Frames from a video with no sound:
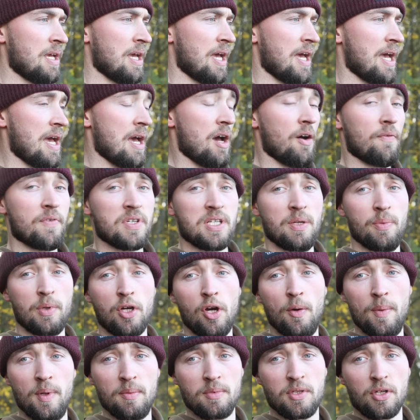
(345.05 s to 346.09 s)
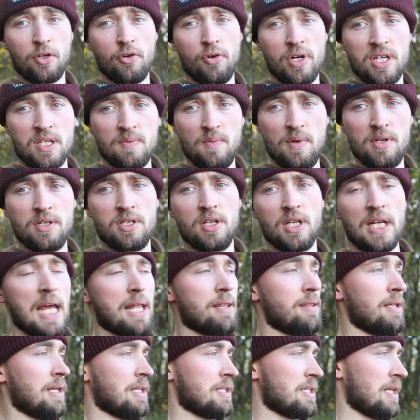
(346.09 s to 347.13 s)
Obviously, we're coming up to Christmas, so
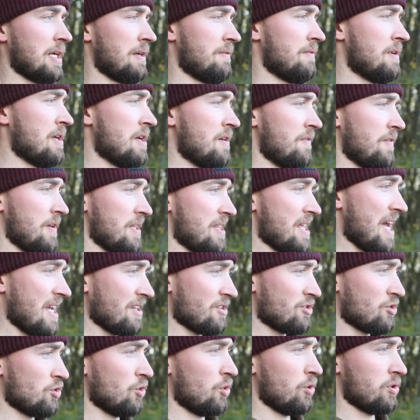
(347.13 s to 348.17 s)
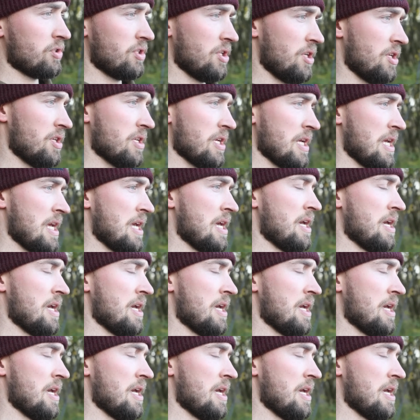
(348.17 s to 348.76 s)
getting things like for that sorted.